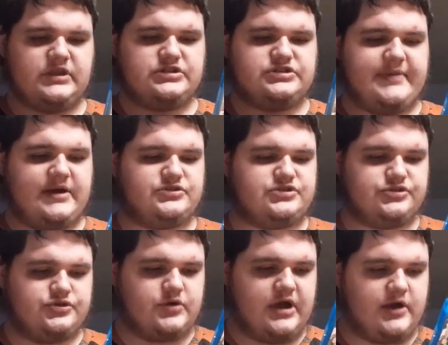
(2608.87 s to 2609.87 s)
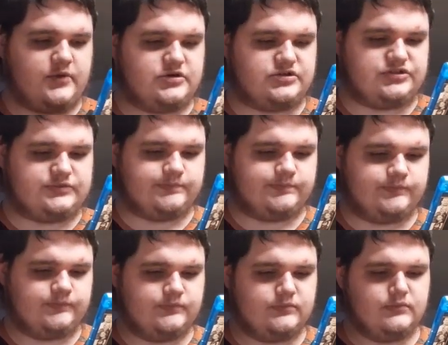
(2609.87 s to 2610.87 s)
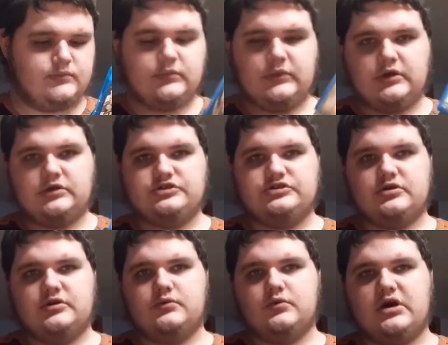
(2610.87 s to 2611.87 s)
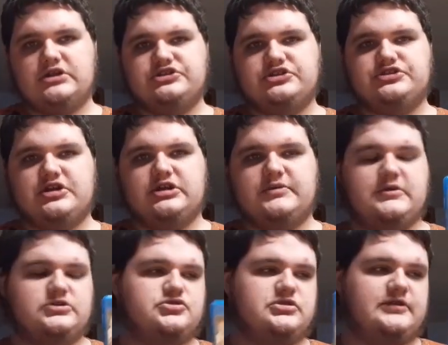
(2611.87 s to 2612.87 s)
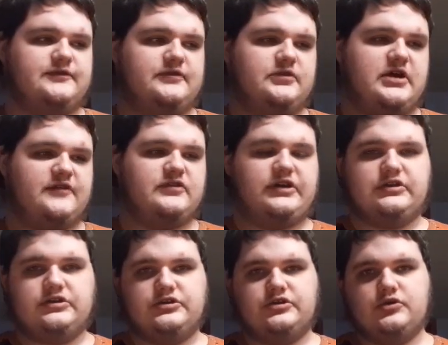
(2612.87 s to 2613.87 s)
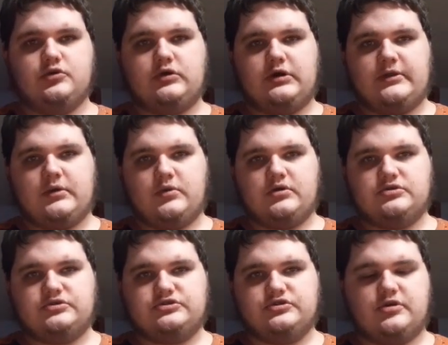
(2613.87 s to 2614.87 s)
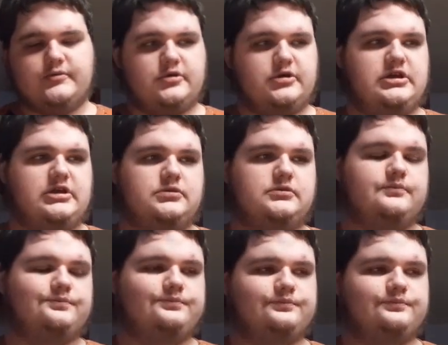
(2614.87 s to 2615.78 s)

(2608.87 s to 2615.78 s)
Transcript: It's about 2 hours. So watch this documentary if you have nothing to do on the winter storm we're getting.